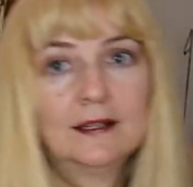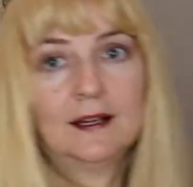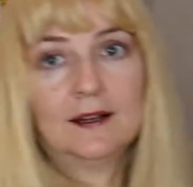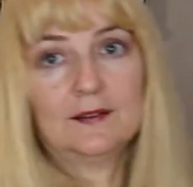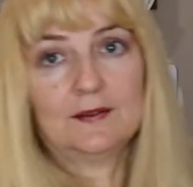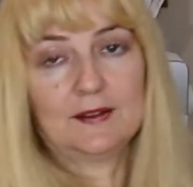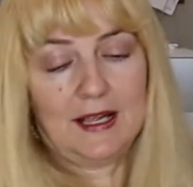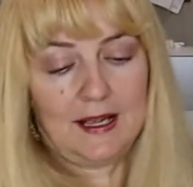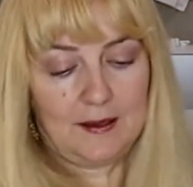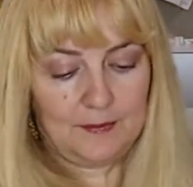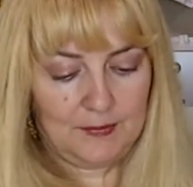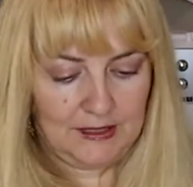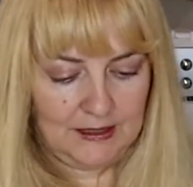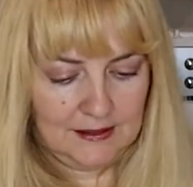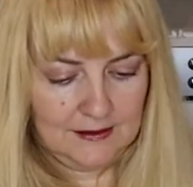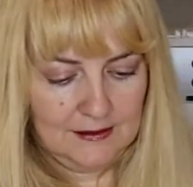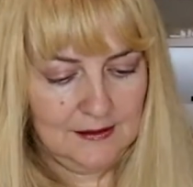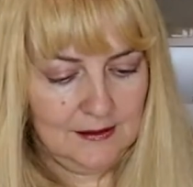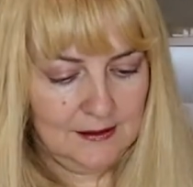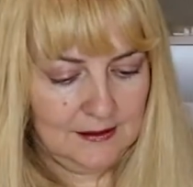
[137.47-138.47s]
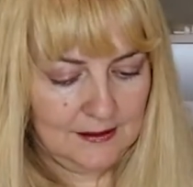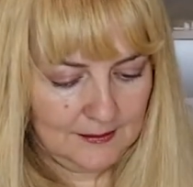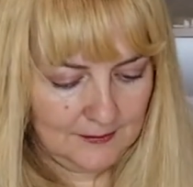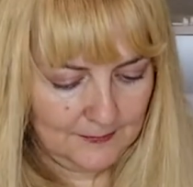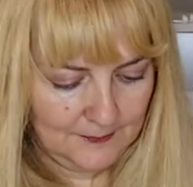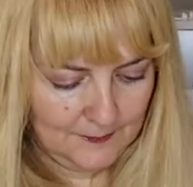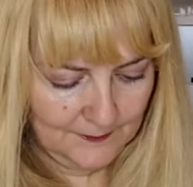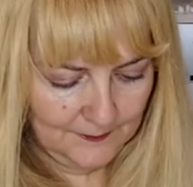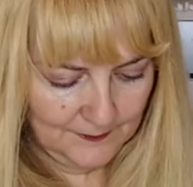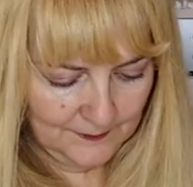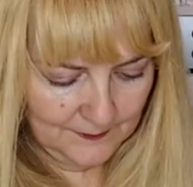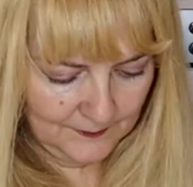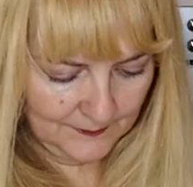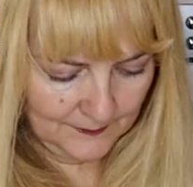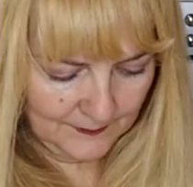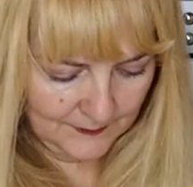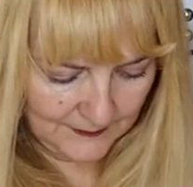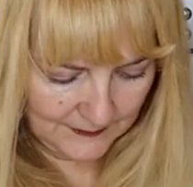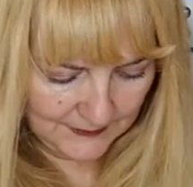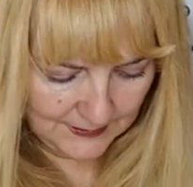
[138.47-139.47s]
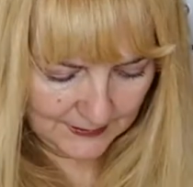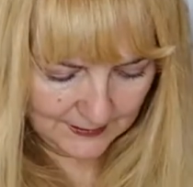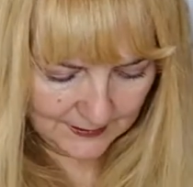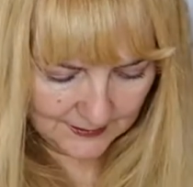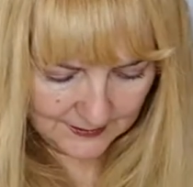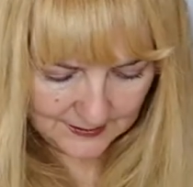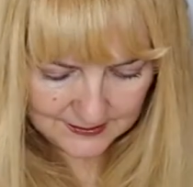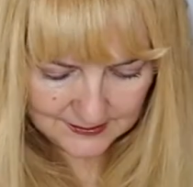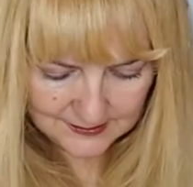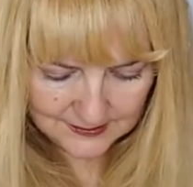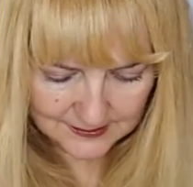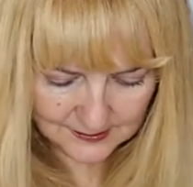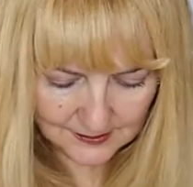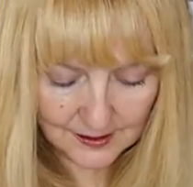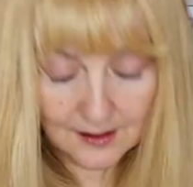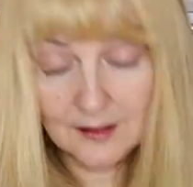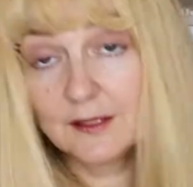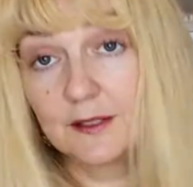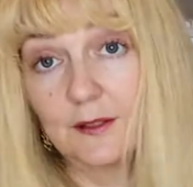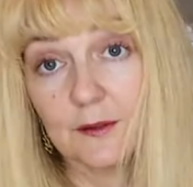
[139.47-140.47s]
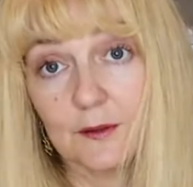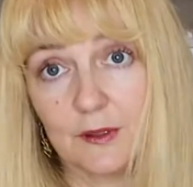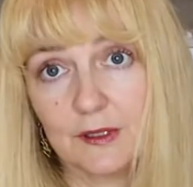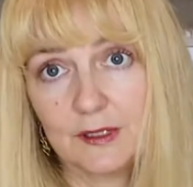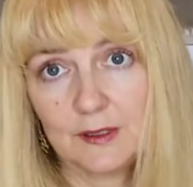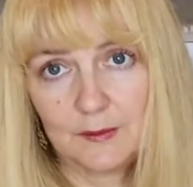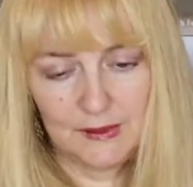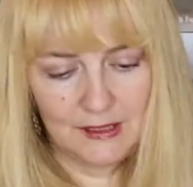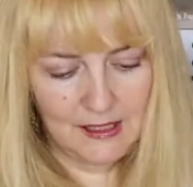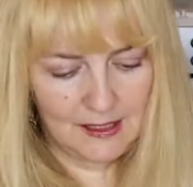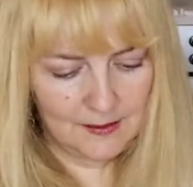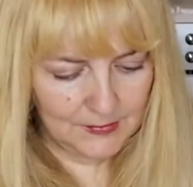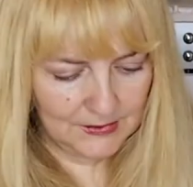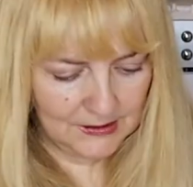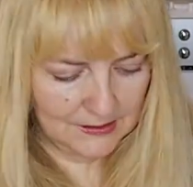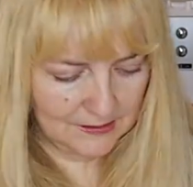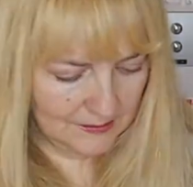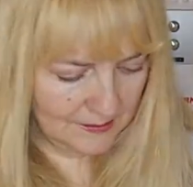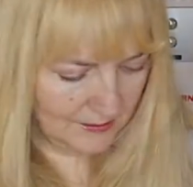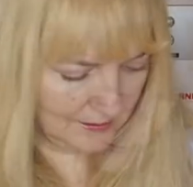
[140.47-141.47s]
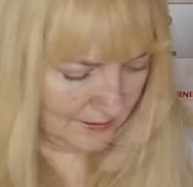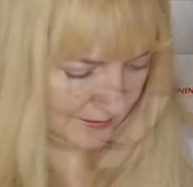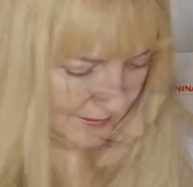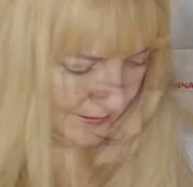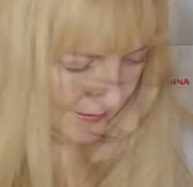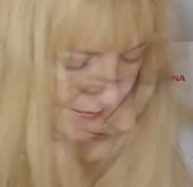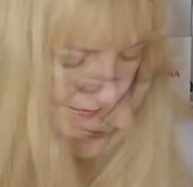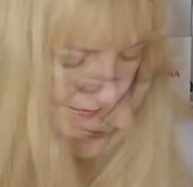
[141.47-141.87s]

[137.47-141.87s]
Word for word: of napkins, this is also going to be napkins.